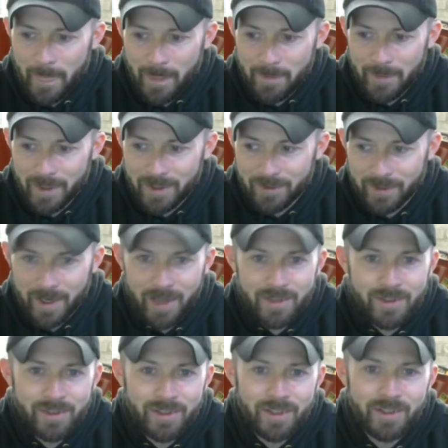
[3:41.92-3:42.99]
making rash
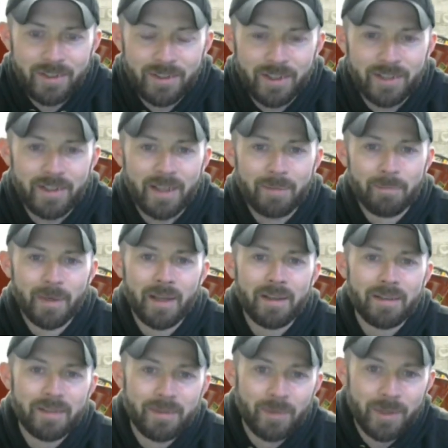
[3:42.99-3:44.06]
decisions like that.
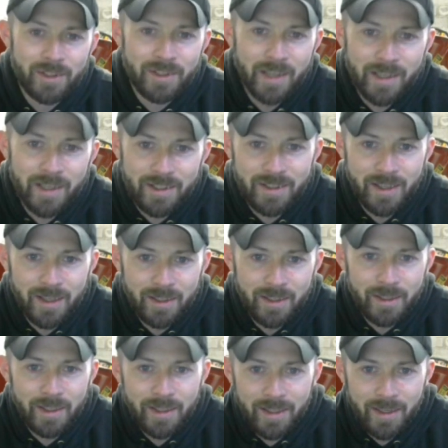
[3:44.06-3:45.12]
But what's done is
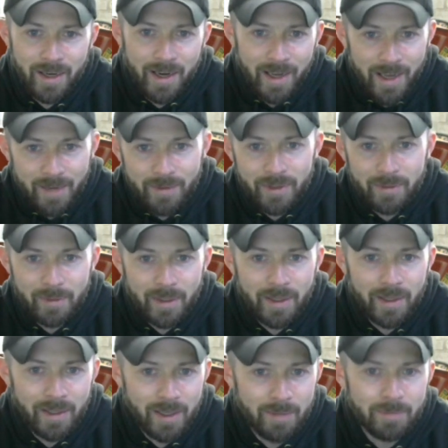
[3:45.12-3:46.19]
done, and I have it,
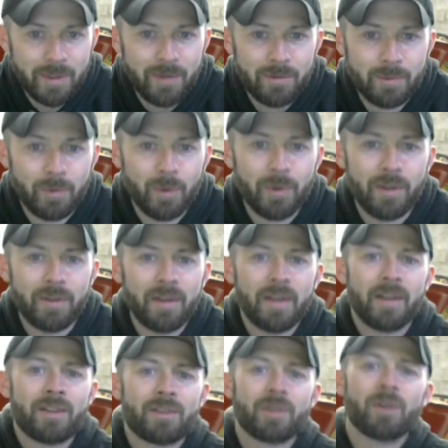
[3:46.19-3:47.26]
and I'm comfortable with it.
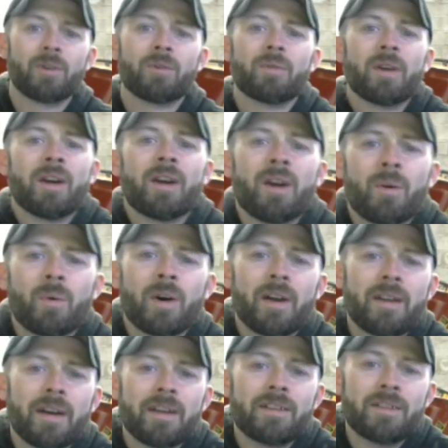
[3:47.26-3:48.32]
So
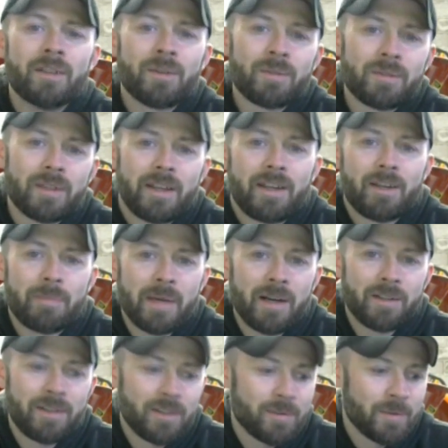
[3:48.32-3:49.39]
what I don't like
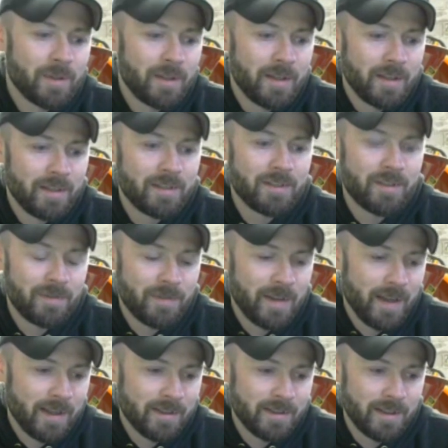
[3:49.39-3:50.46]
about this one is the
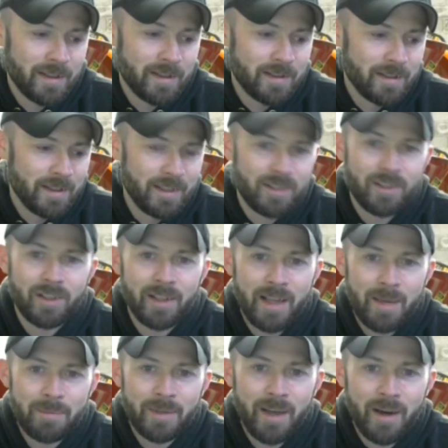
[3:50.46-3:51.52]
fact that it's
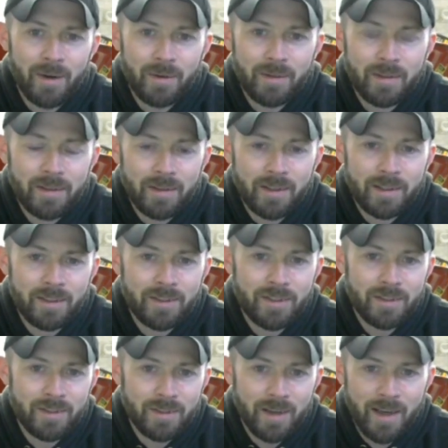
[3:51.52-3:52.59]
clapped out.
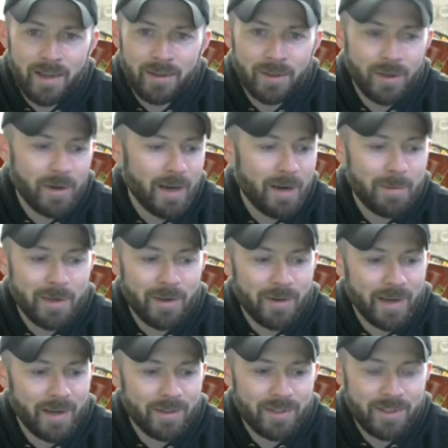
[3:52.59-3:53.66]
I don't know how many
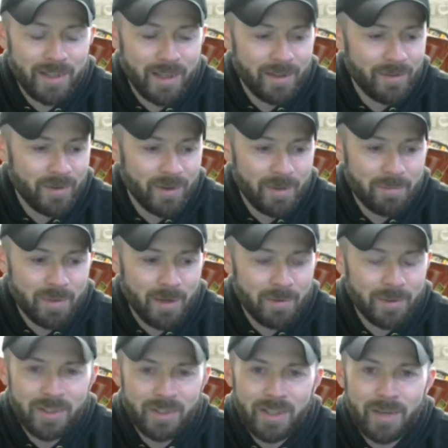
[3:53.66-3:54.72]
rounds it's had through it,
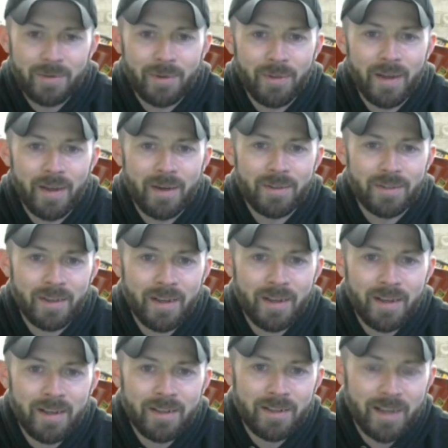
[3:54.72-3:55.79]
probably several thousand.
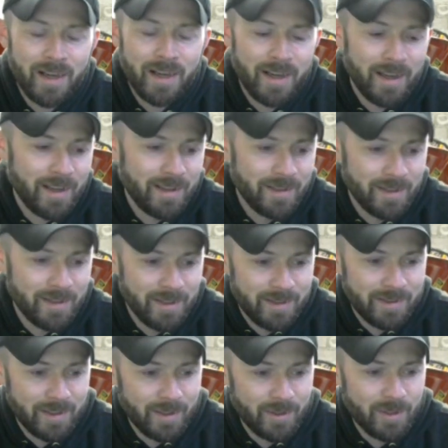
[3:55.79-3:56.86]
The guy
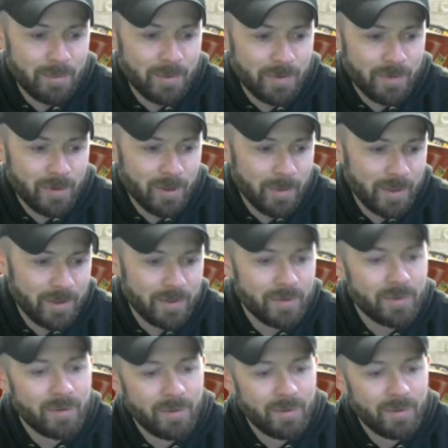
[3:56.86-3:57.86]
that owned it before me, who